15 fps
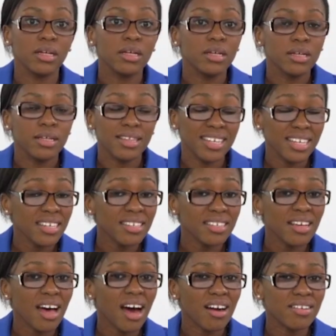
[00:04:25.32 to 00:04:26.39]
These
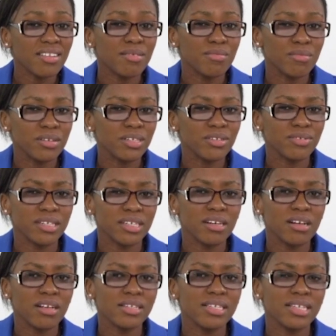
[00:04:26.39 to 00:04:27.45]
are the most
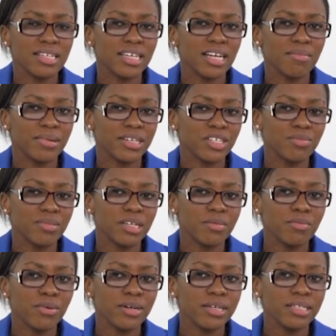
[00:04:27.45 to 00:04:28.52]
critical silica measurement
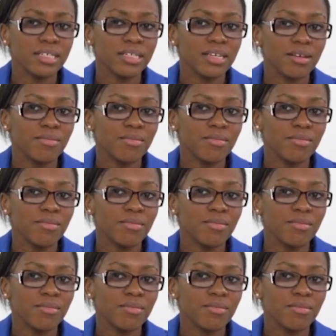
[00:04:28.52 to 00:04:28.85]
points,